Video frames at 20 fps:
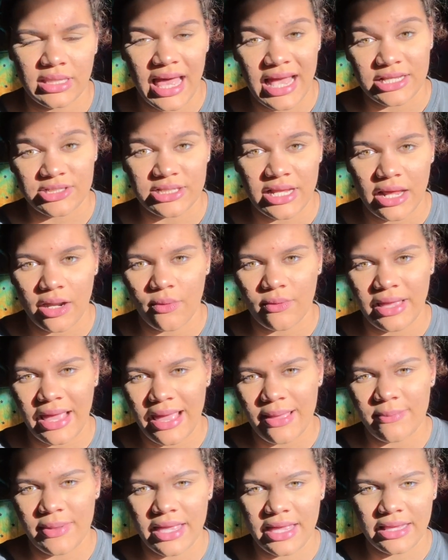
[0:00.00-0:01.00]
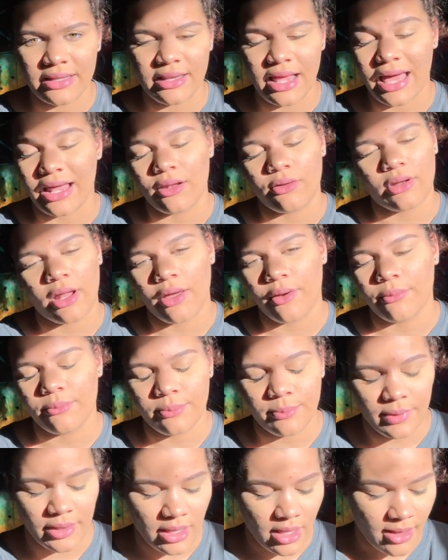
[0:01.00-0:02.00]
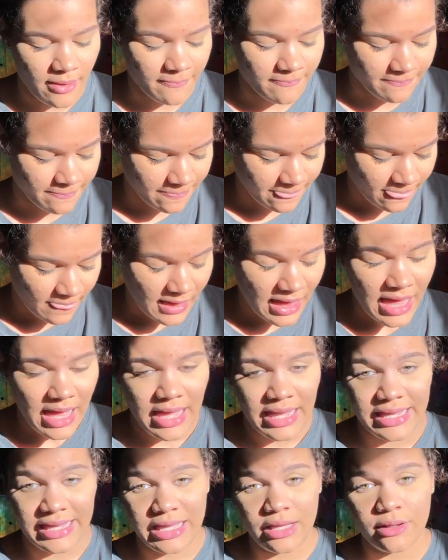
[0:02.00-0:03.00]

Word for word: lashed out on gay men. I don't know, but um, he